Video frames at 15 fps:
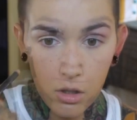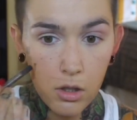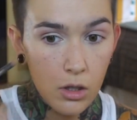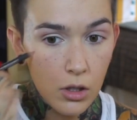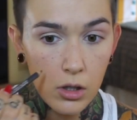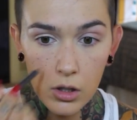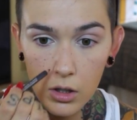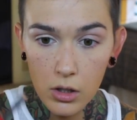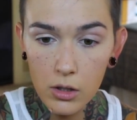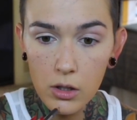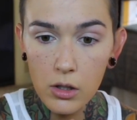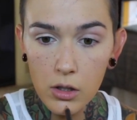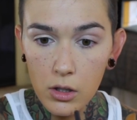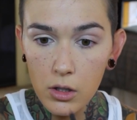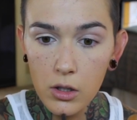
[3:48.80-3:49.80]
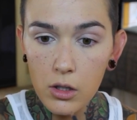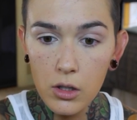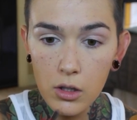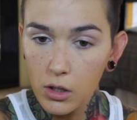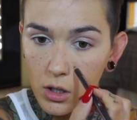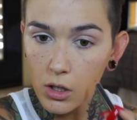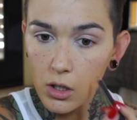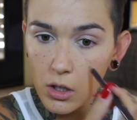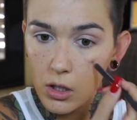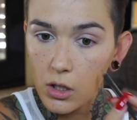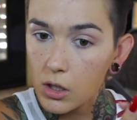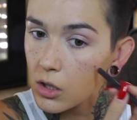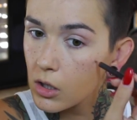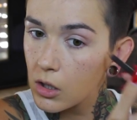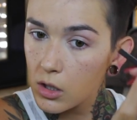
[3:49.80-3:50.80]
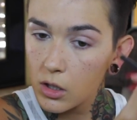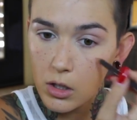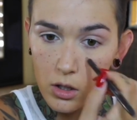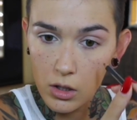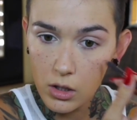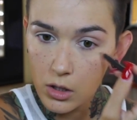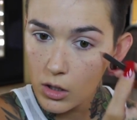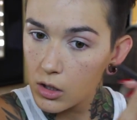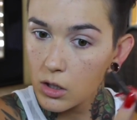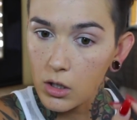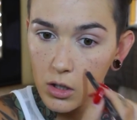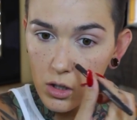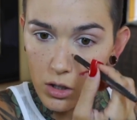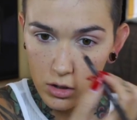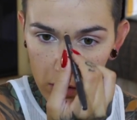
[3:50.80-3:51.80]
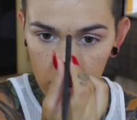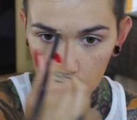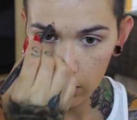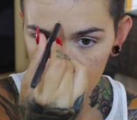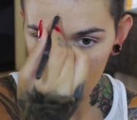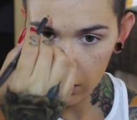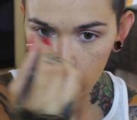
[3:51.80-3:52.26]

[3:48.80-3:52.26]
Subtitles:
Nobody speaks.